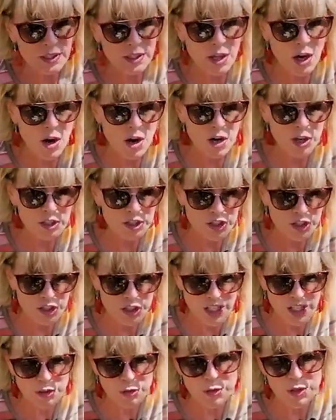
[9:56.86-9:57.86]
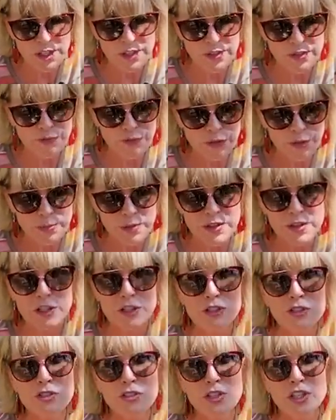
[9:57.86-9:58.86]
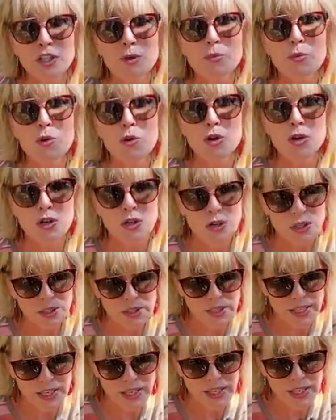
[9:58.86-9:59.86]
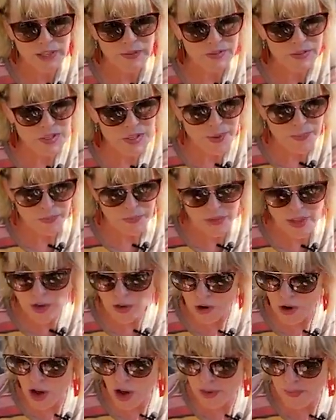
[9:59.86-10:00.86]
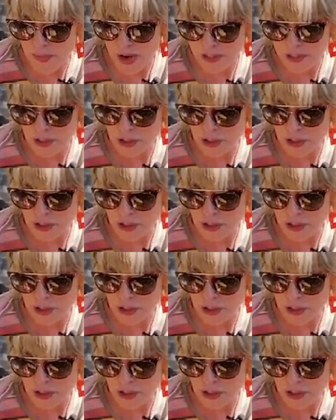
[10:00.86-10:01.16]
large, generally for me they're sycamore leaves that are on my